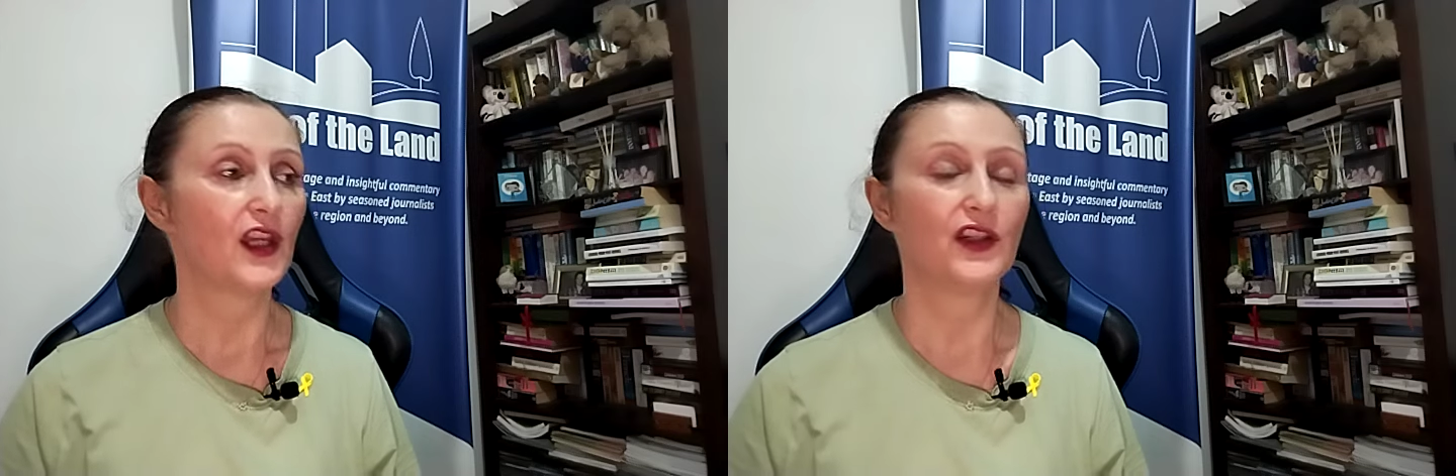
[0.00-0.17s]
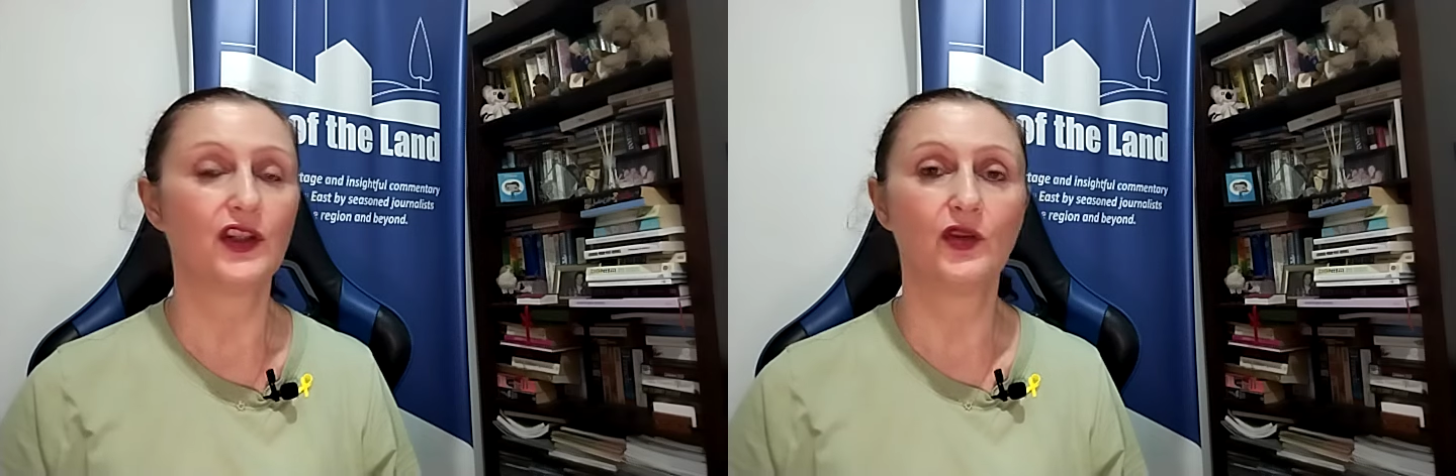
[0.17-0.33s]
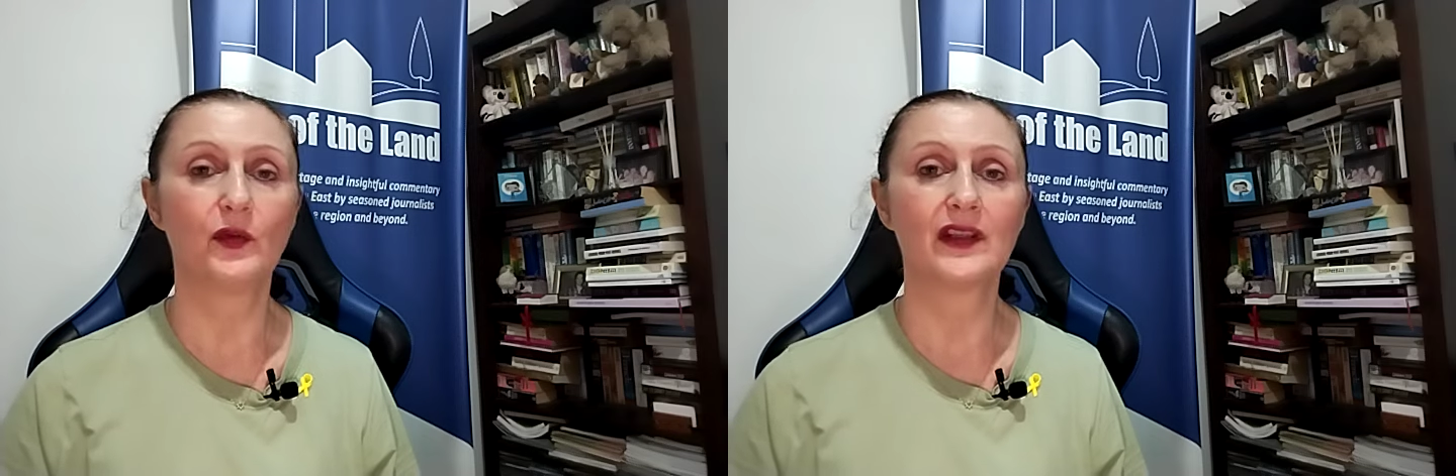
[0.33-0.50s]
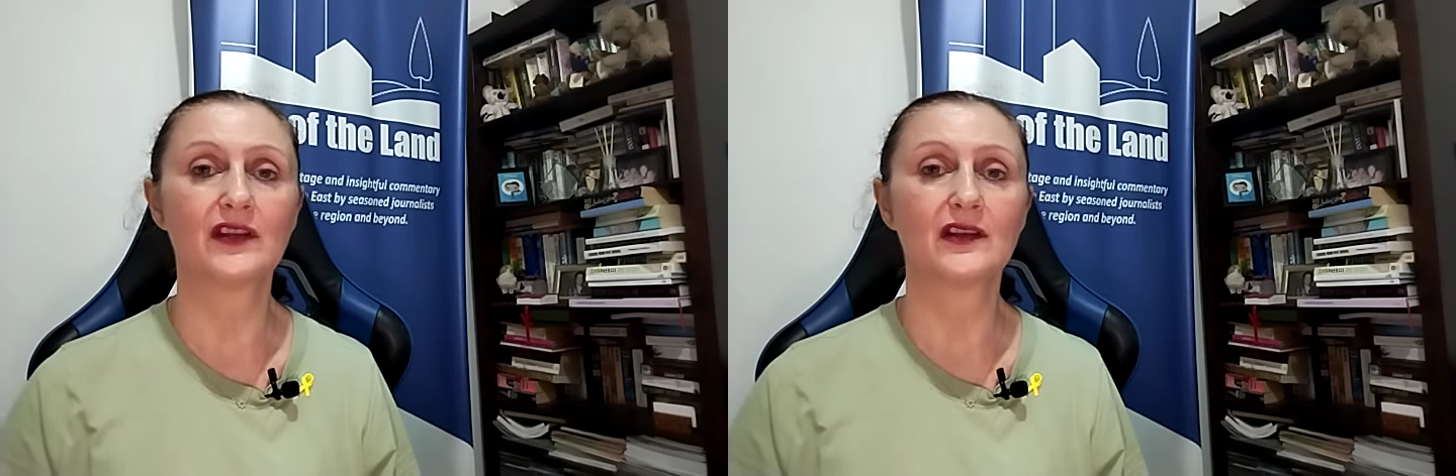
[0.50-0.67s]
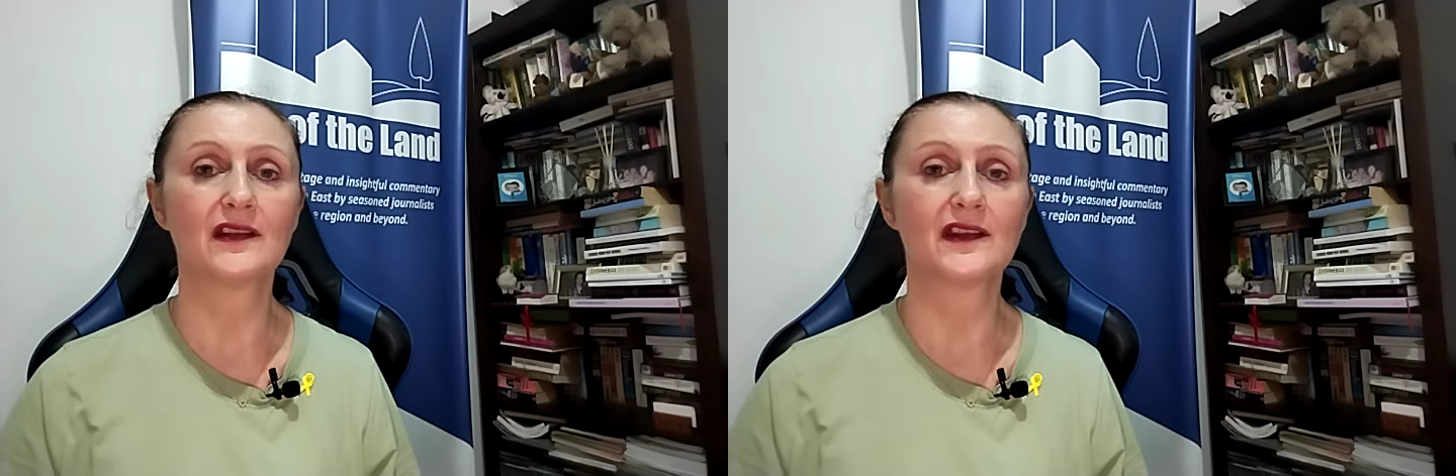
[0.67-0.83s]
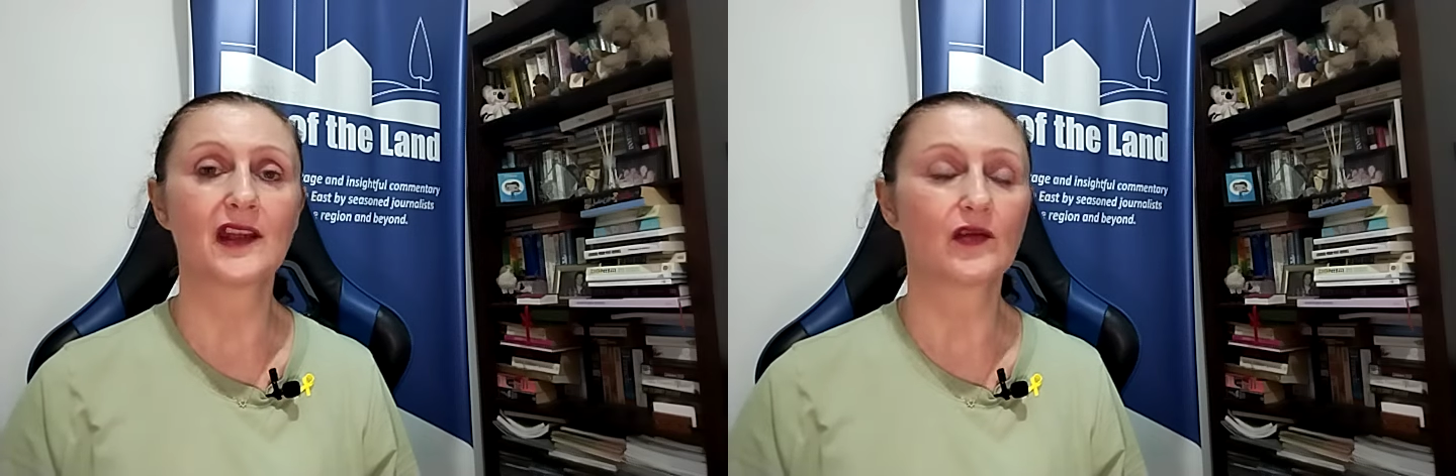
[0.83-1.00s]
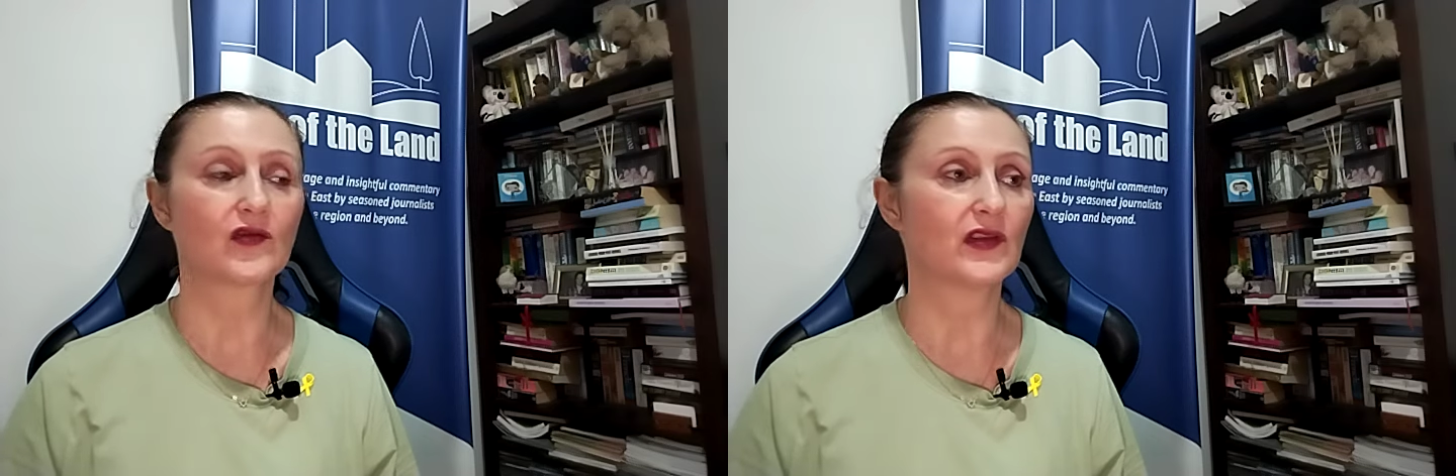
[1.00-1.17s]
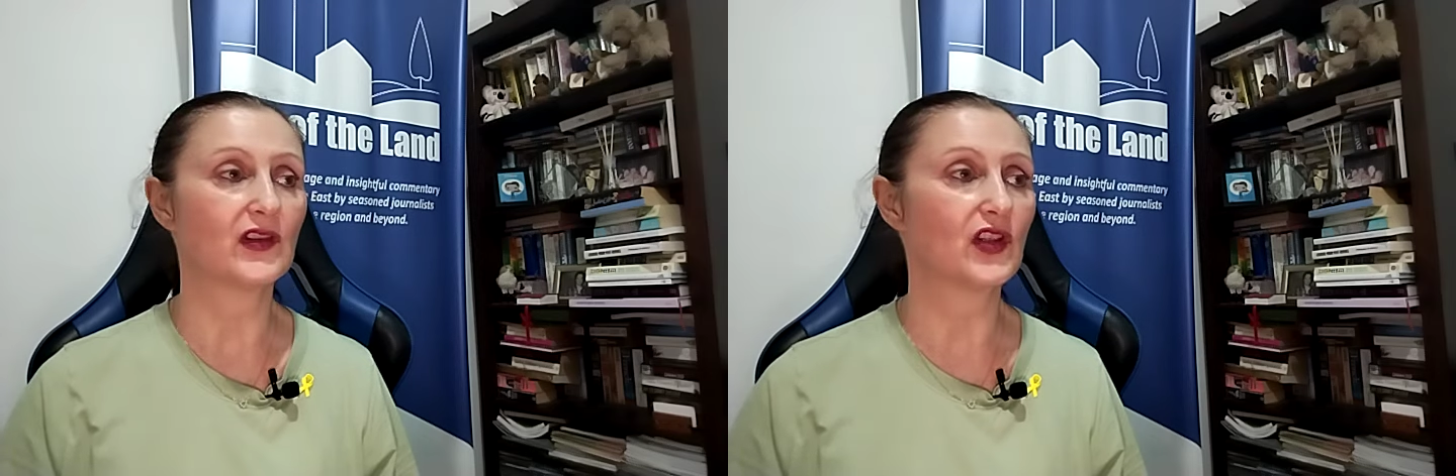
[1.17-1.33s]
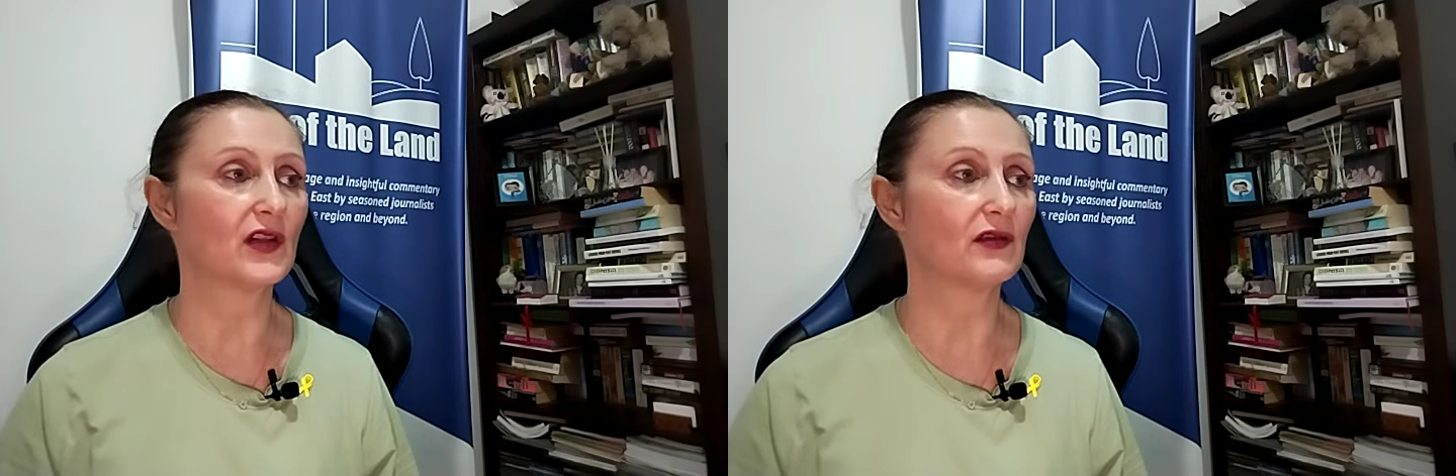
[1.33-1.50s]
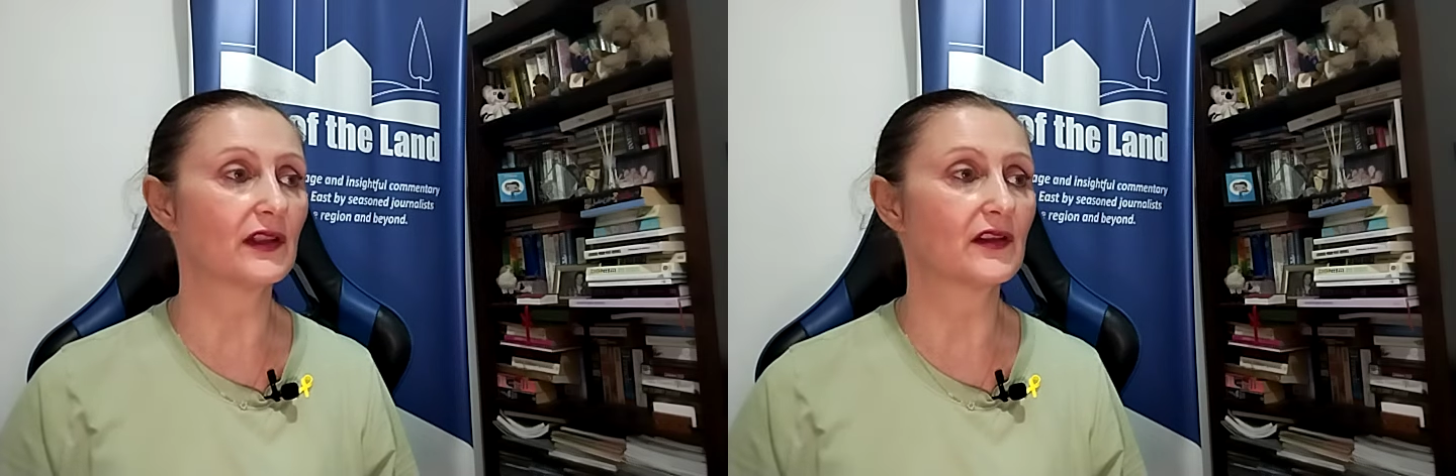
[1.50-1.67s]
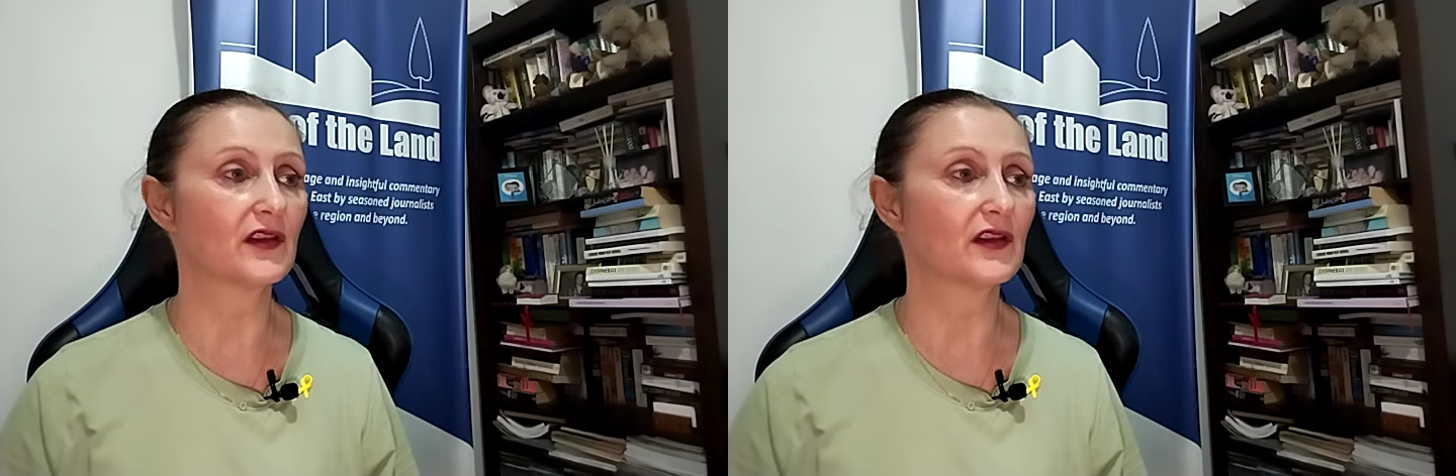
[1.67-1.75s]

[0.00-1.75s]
UN Secretary General